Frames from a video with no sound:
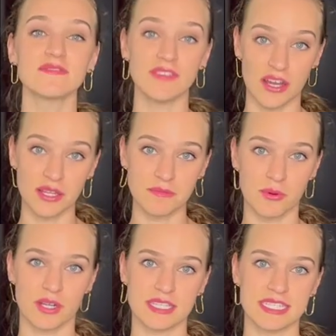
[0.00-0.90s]
very
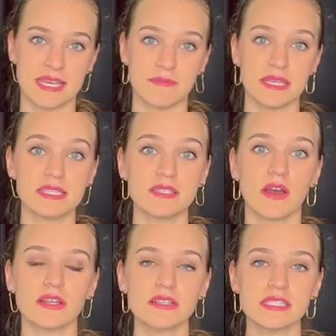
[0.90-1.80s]
important tip is to
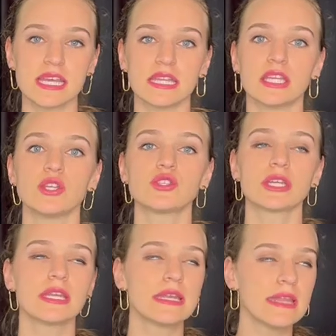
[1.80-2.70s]
understand that you
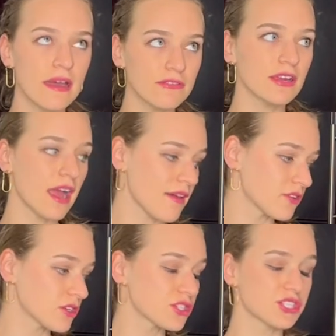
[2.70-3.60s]
should never
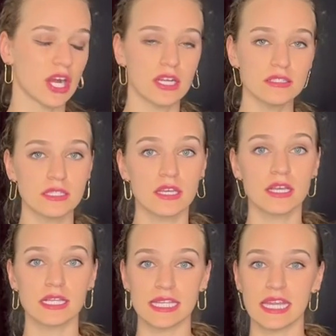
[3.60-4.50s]
ever start
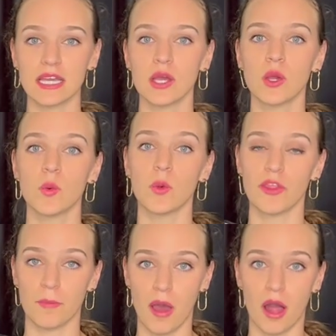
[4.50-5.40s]
cleaning with
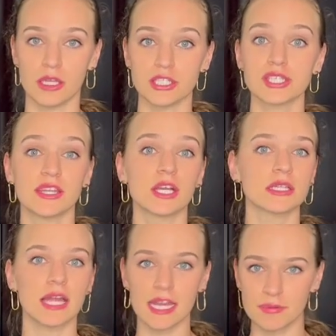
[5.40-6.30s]
a polish. There are
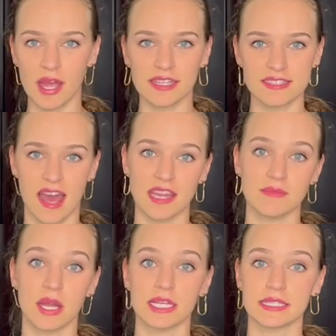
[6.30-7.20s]
a lot of products on the
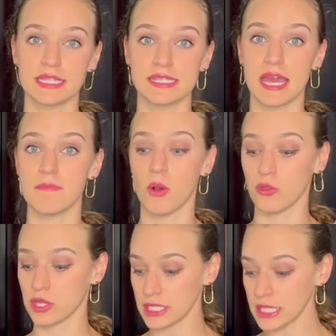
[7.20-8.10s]
market that say
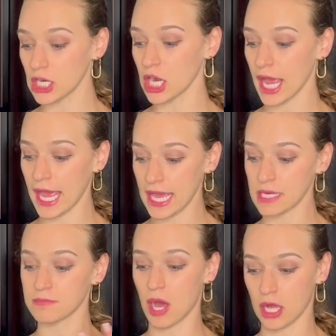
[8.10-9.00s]
both cleaner
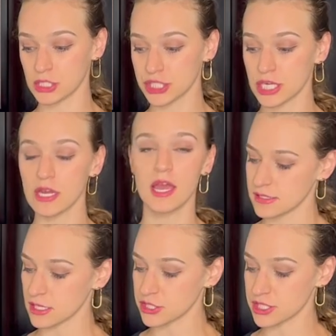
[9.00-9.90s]
and polisher,
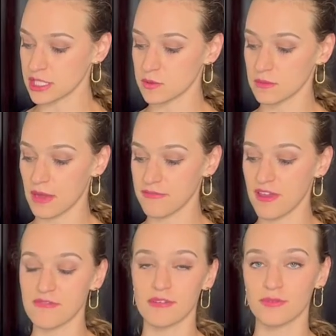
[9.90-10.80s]
such as this one, my
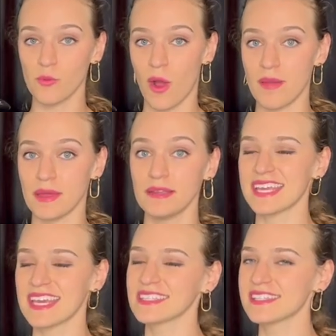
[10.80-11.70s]
favorite from Wyman.
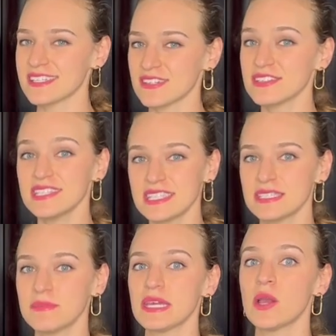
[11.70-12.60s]
Stainless steel needs
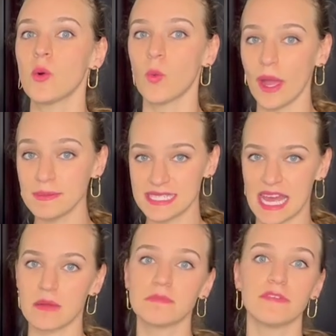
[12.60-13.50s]
to be wiped
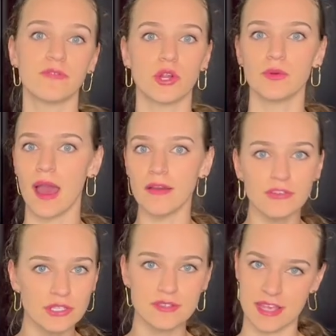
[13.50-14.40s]
down before you
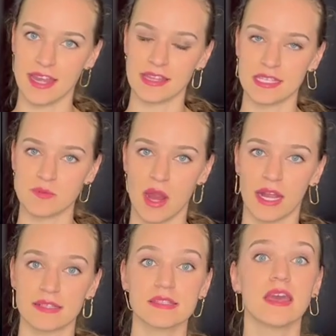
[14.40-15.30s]
ever use any of these
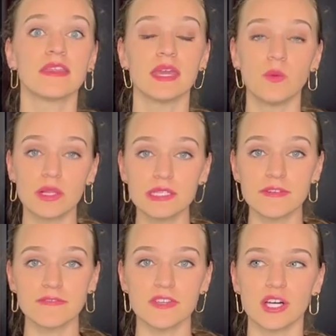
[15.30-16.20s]
products. They will leave
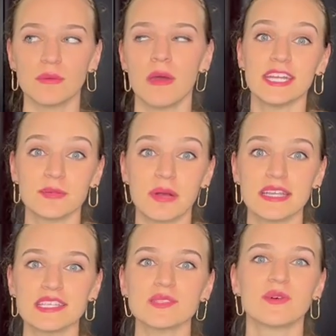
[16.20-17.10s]
a film, and your
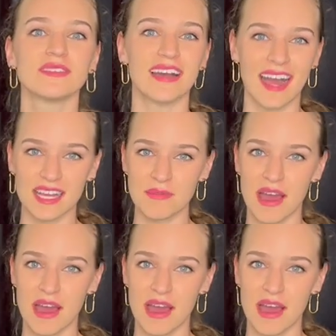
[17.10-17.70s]
appliances will not come